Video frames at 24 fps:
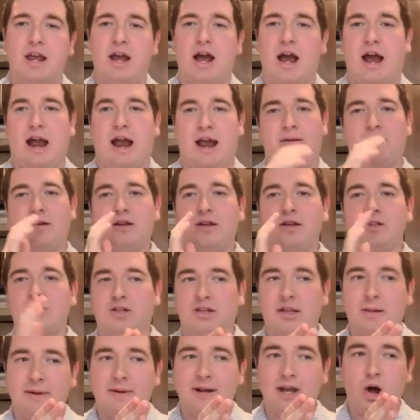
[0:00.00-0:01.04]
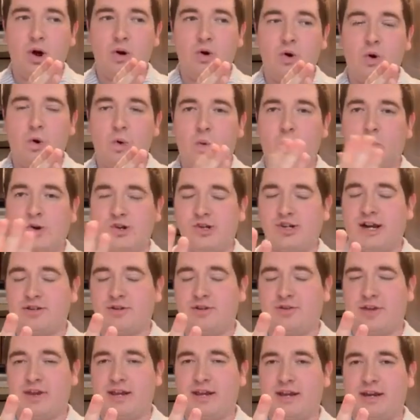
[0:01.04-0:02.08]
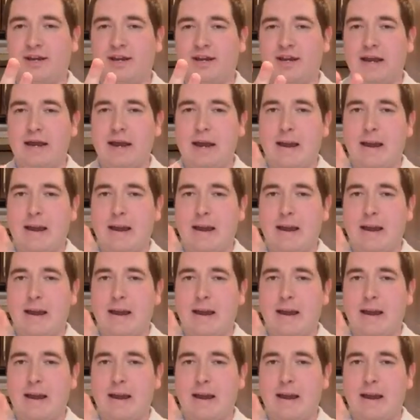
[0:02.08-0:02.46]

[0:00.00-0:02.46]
All right, so let me know what you guys are thinking.